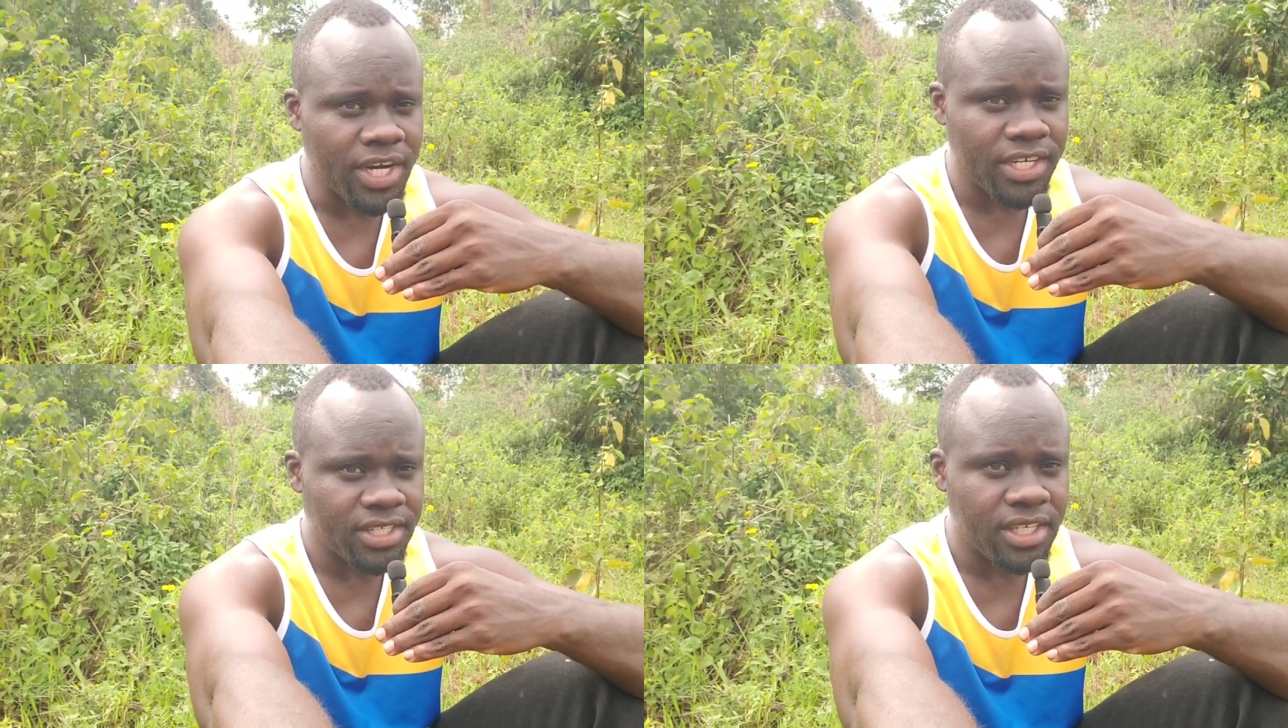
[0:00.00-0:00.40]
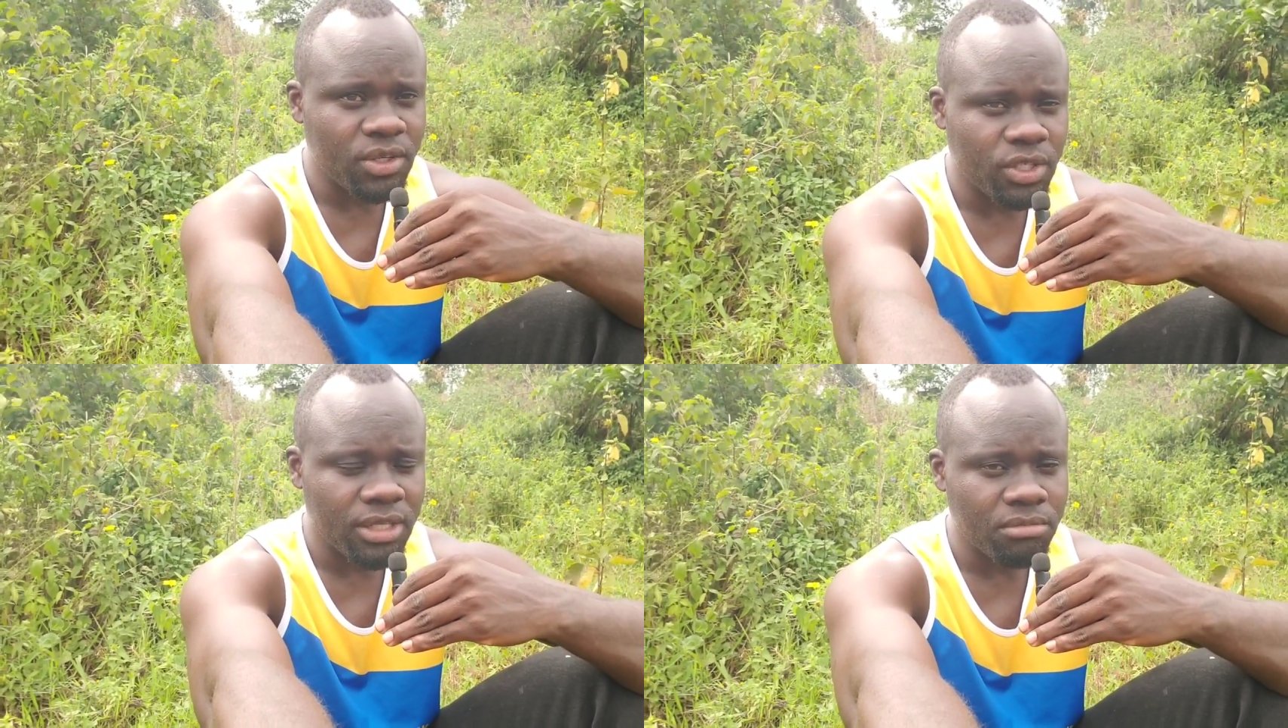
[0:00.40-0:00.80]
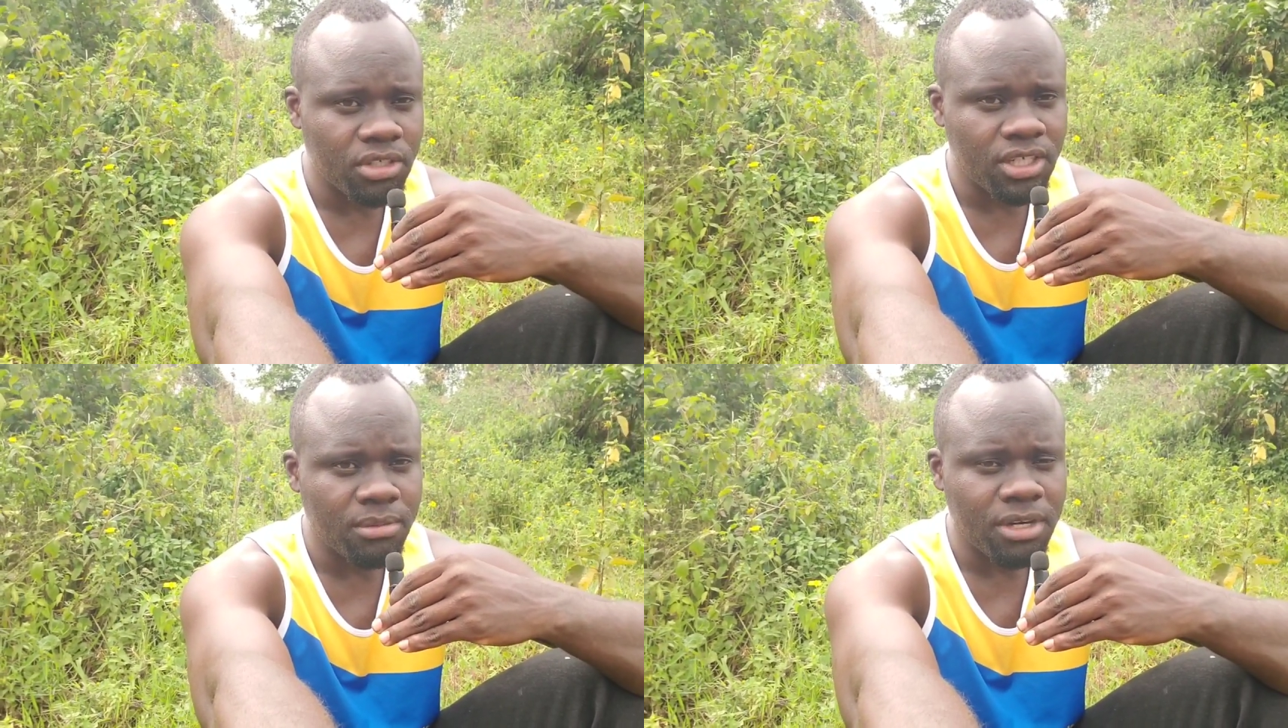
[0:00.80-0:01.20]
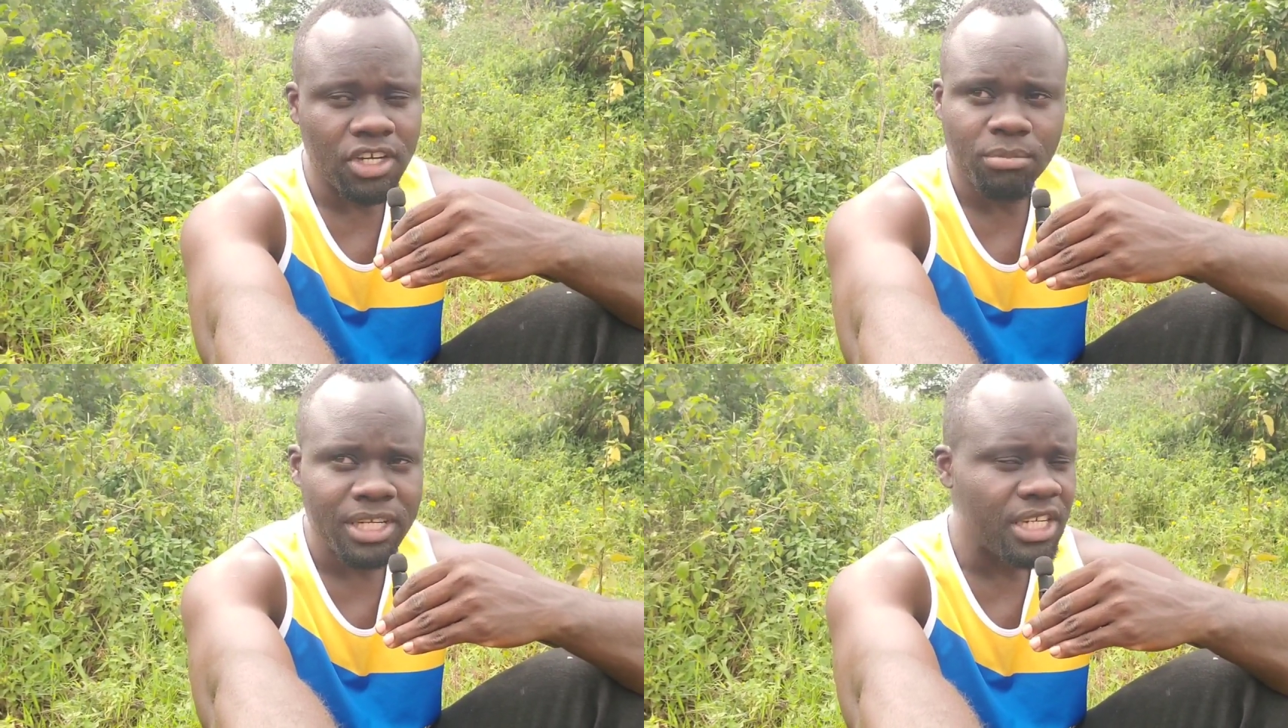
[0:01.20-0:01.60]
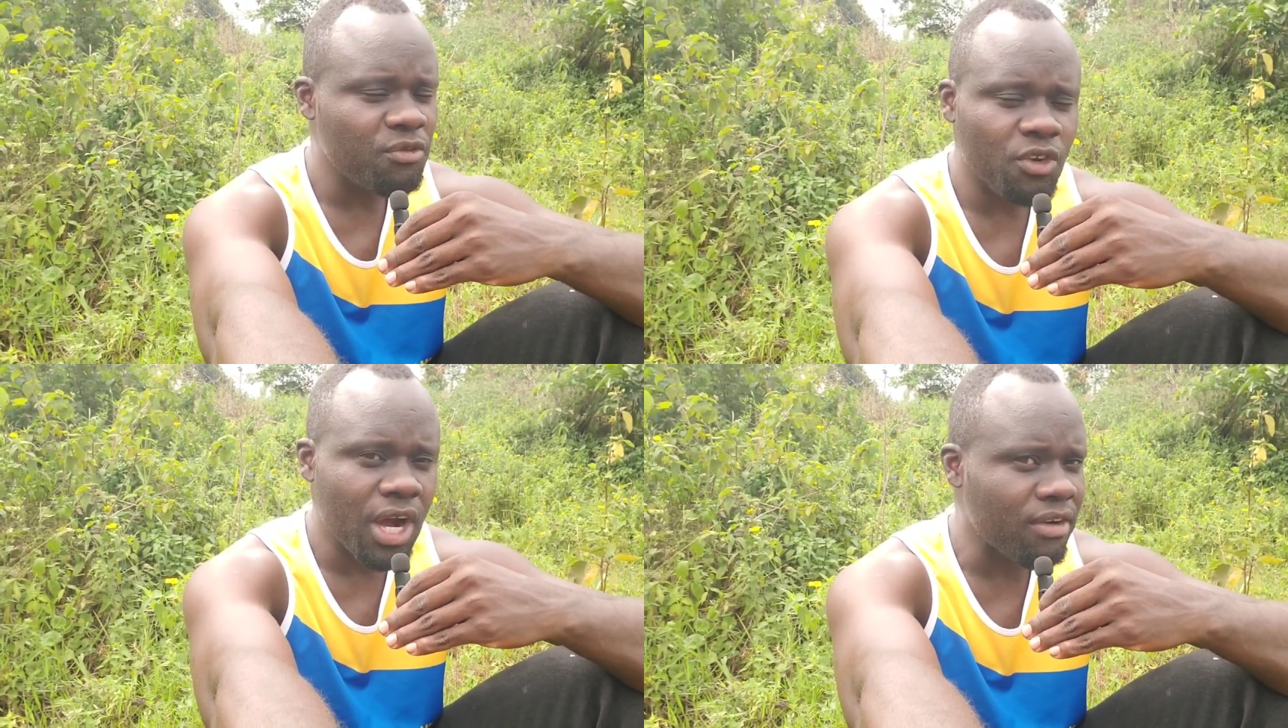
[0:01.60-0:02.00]
understand what i'm talking about but
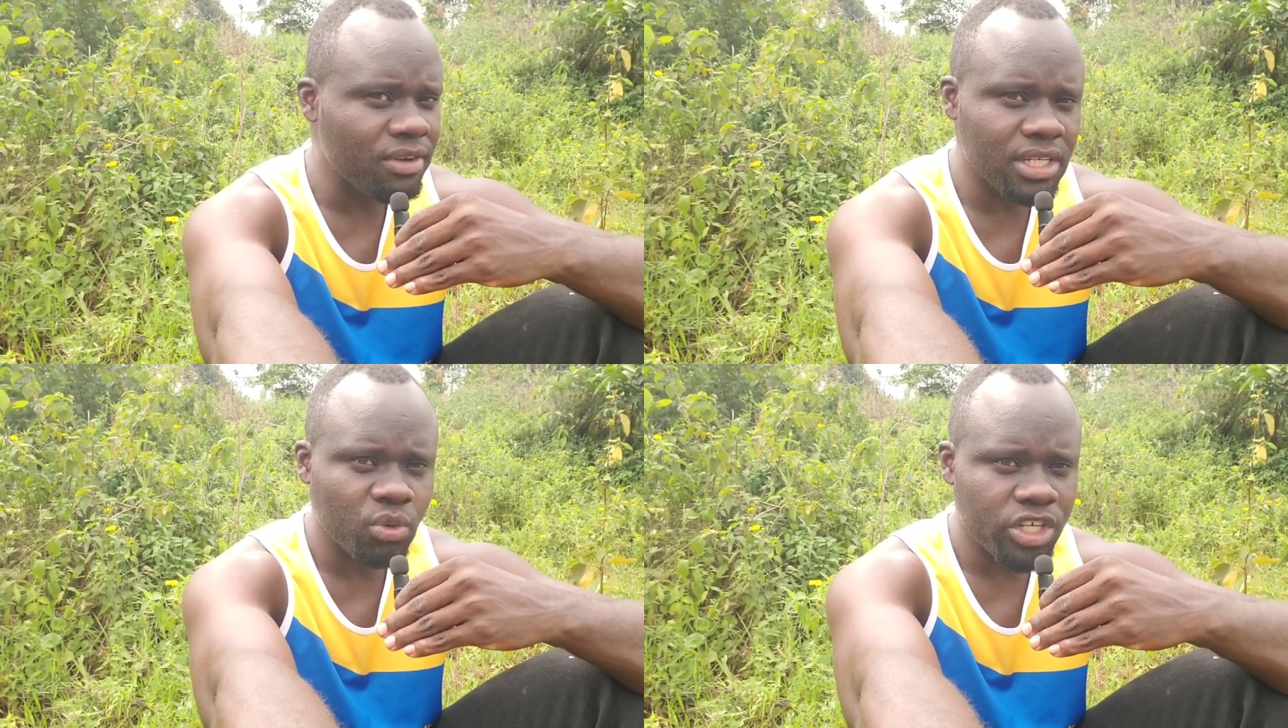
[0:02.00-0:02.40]
if you haven't haven't